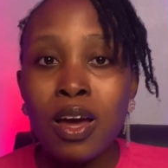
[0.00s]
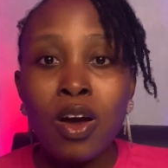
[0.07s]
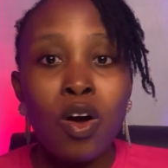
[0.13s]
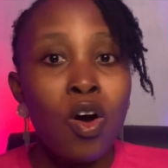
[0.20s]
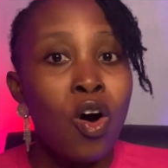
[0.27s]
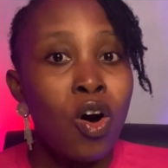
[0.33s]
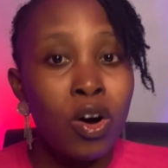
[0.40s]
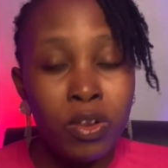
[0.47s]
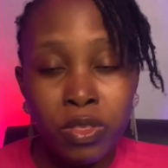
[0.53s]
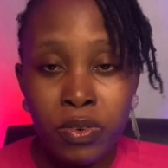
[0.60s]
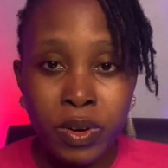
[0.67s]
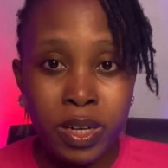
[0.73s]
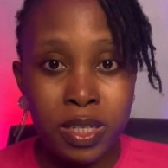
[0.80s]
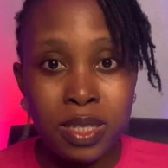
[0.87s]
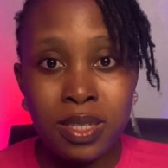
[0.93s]

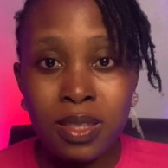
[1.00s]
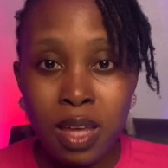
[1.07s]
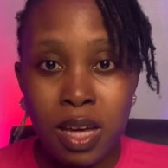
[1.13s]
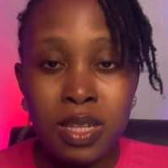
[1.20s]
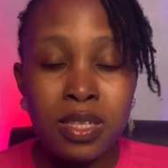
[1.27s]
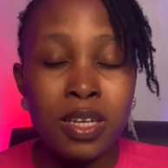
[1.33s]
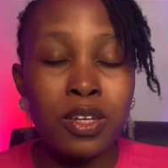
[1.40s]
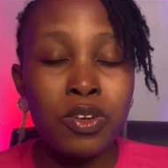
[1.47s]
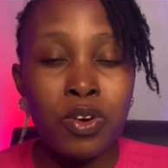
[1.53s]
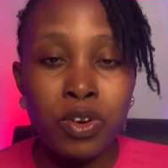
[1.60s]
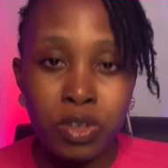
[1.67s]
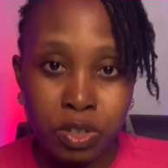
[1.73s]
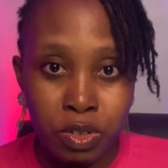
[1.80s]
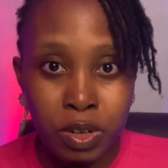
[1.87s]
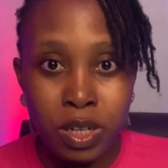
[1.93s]
hundreds, tens and
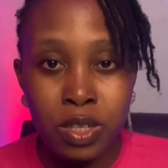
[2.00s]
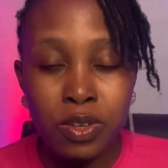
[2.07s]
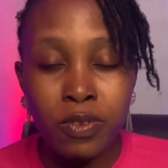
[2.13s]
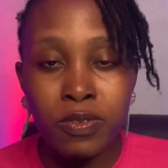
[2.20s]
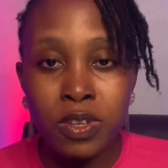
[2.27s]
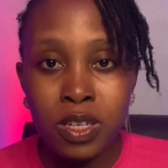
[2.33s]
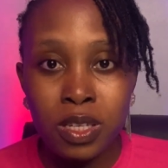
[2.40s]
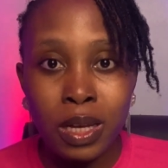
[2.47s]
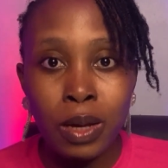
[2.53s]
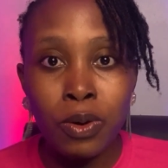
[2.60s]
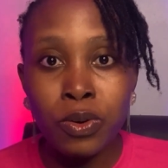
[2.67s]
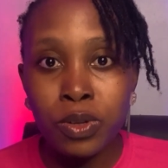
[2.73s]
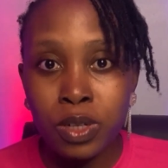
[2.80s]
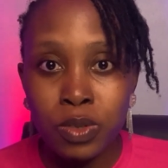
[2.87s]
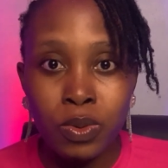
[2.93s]
hundreds of niche site
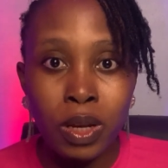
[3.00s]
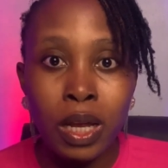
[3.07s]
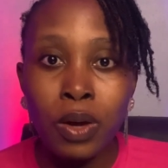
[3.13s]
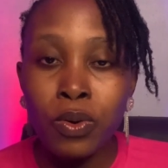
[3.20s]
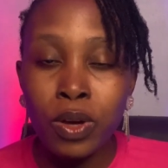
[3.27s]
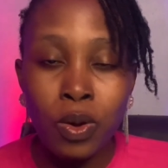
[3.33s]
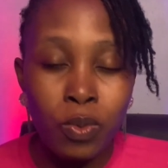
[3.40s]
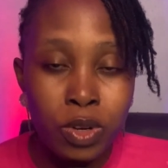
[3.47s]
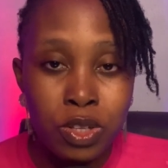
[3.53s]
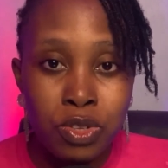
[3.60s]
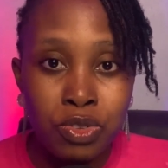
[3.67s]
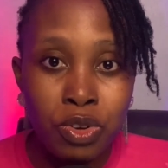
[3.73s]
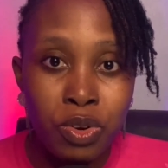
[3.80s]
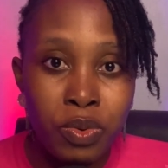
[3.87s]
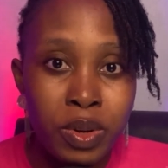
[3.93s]
owners were like, okay, what is your
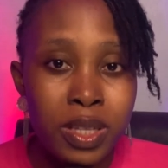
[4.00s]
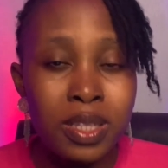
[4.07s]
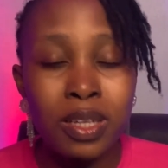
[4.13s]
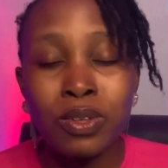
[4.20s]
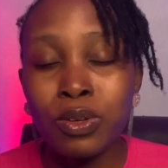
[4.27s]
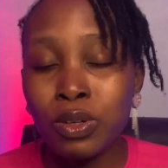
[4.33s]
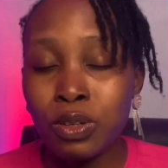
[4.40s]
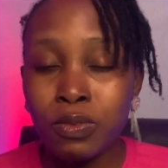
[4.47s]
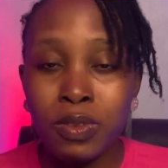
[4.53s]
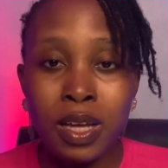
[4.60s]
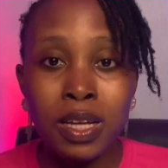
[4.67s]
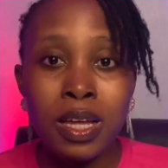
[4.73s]
rate and all of that.